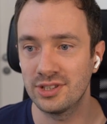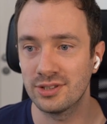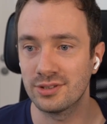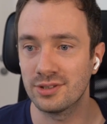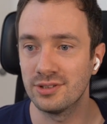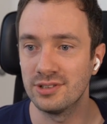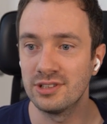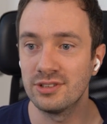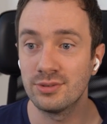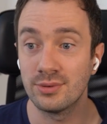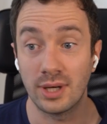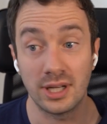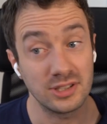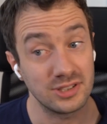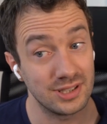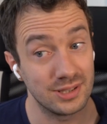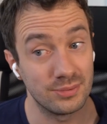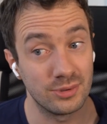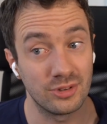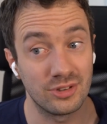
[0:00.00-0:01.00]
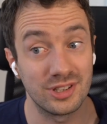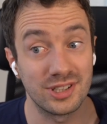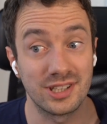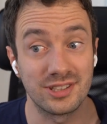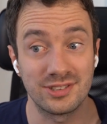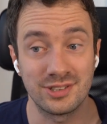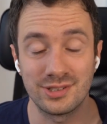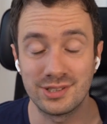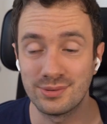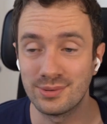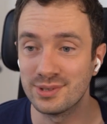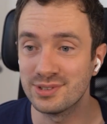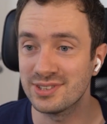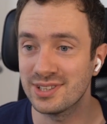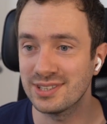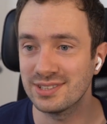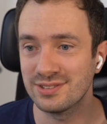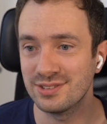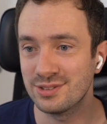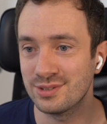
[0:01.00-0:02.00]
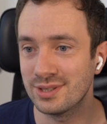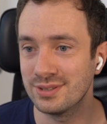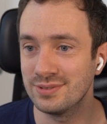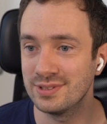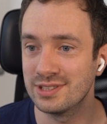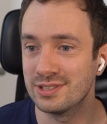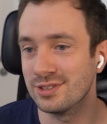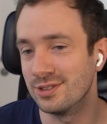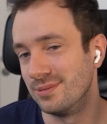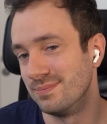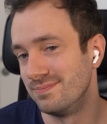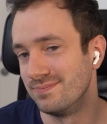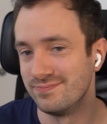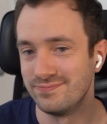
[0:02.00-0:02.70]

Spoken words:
According to SEMrush, they get 31,000 traffic. So,